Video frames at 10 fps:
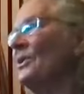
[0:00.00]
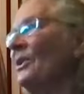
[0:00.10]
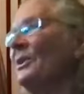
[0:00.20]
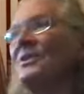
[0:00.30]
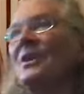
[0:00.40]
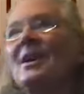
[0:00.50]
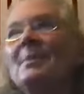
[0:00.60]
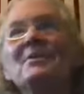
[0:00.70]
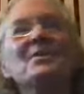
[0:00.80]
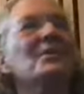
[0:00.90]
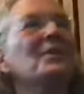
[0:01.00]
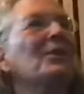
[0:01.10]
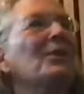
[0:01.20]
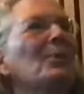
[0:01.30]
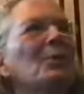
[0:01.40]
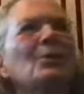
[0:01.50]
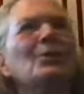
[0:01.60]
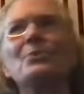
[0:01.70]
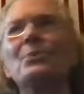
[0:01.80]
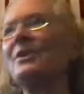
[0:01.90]
all the time, is that there are
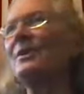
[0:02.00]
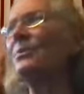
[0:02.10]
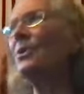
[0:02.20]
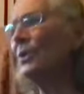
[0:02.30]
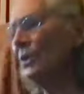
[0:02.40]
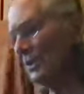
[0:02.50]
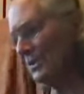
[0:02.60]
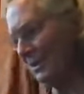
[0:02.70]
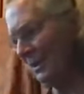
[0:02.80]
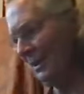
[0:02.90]
worlds within worlds.